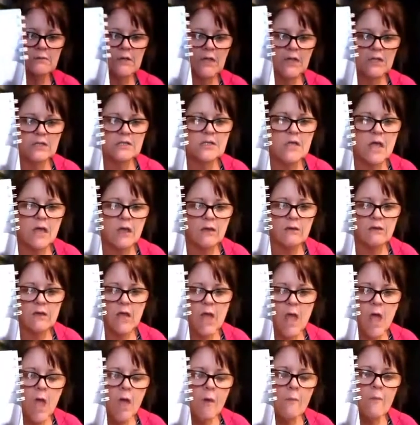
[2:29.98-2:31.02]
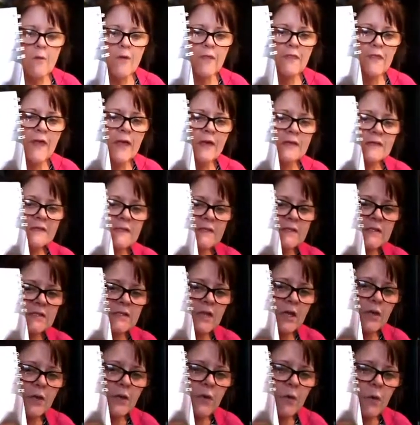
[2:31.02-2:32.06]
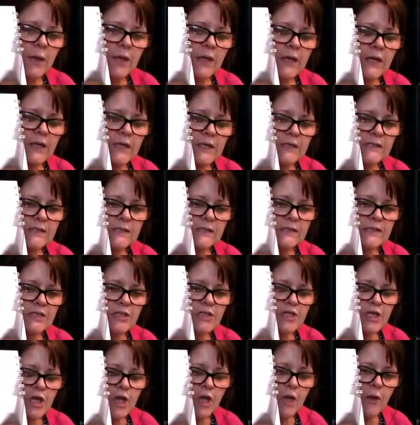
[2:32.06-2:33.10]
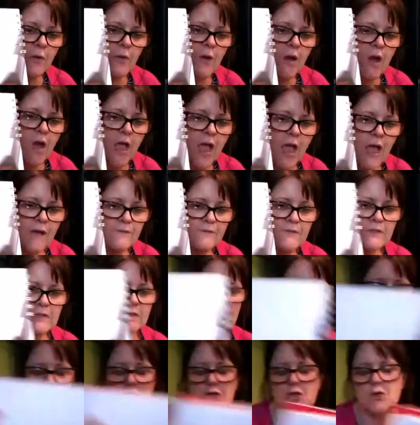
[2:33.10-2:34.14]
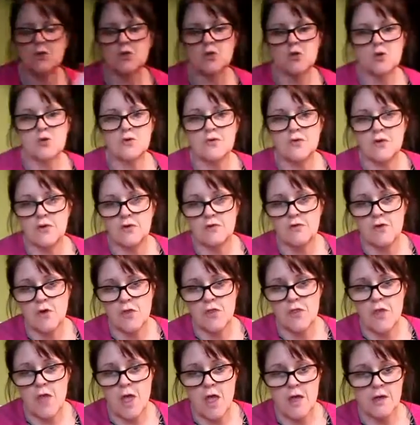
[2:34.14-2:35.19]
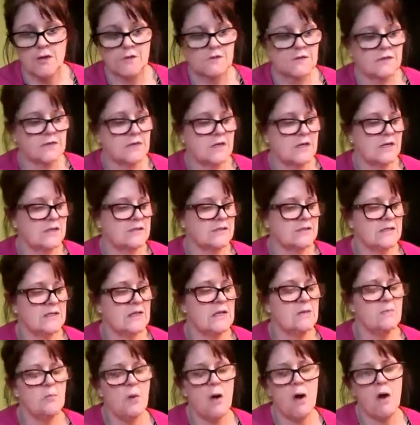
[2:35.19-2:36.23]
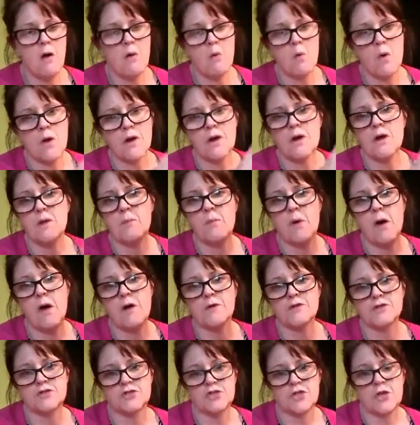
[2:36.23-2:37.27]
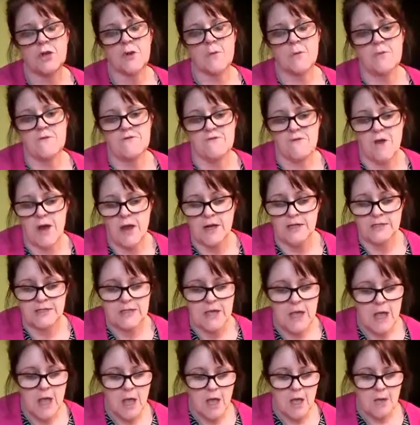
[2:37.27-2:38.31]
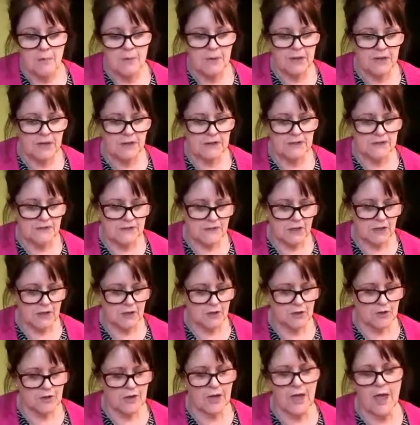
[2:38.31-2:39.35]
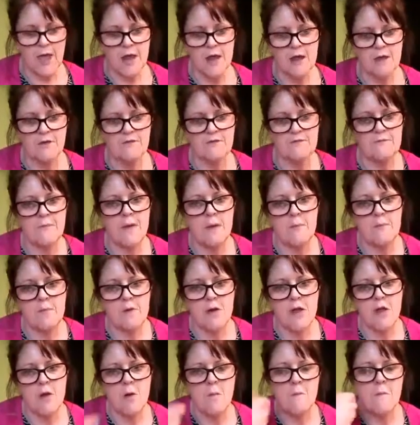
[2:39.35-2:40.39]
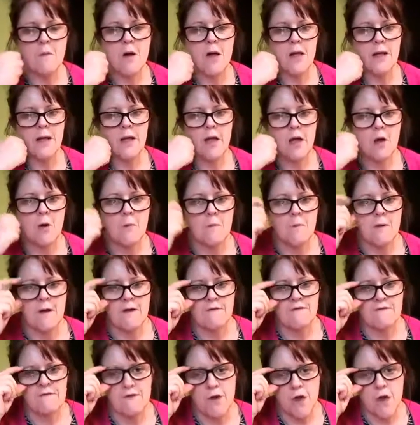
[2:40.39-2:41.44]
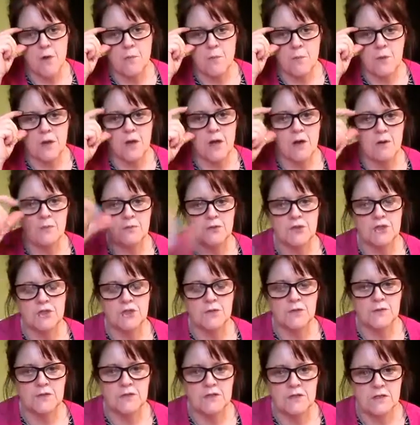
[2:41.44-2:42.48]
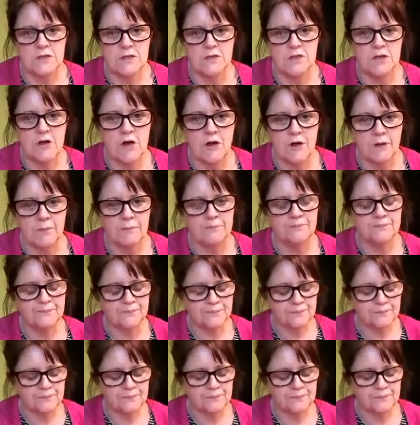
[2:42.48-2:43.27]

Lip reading: need to. But they are so quick and easy to do. I have done a tutorial on those. It's in a part 1 and a part 2, I'm afraid, because I couldn't get enough memory on my phone that I was using at the time.